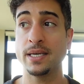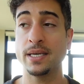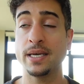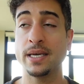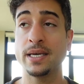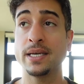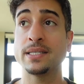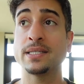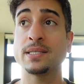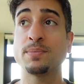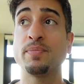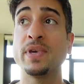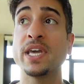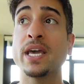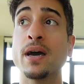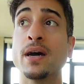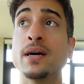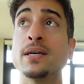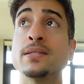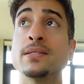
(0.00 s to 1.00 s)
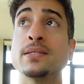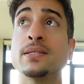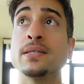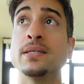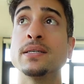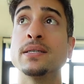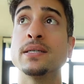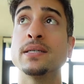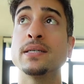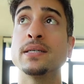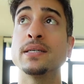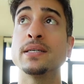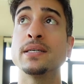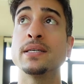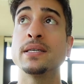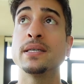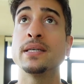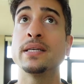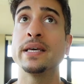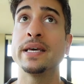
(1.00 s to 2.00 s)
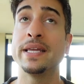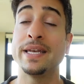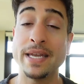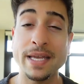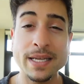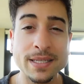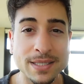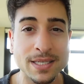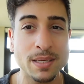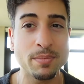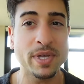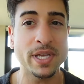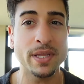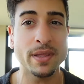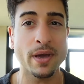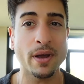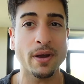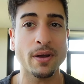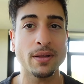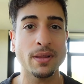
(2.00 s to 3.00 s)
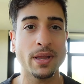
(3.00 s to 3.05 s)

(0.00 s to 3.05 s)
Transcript: it's because it needs to be there.